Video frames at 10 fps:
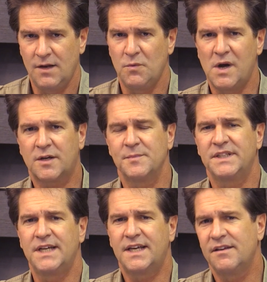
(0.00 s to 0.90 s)
Hello and welcome to
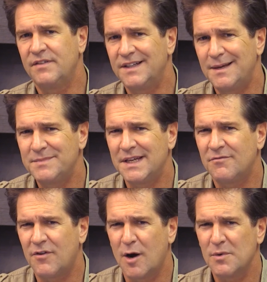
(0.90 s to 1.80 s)
Kentucky Afield. I'm
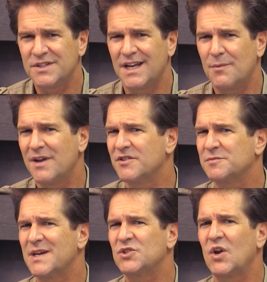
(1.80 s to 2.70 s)
Tim Farmer. Tonight we have a
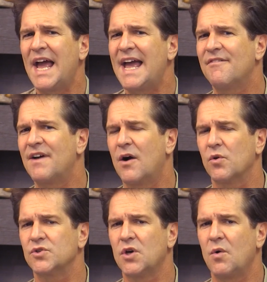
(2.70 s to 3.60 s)
special half
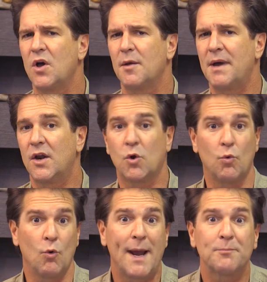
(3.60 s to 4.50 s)
hour show all about
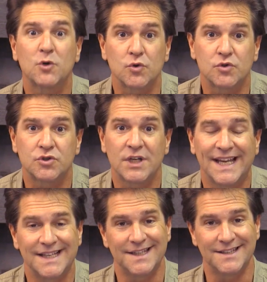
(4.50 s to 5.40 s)
raptors
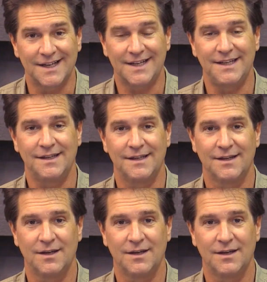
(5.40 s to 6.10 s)
in Kentucky.